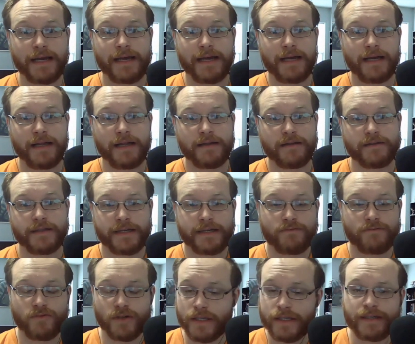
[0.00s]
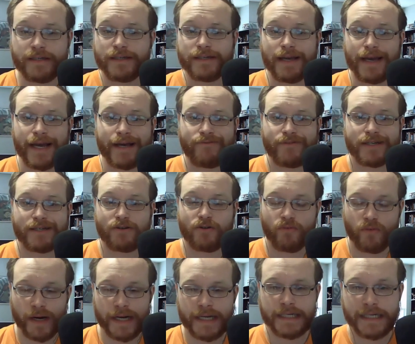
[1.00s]
and they really didn't have a
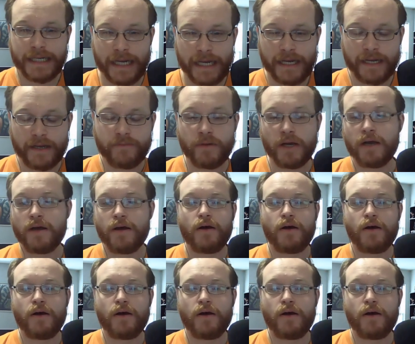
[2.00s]
great game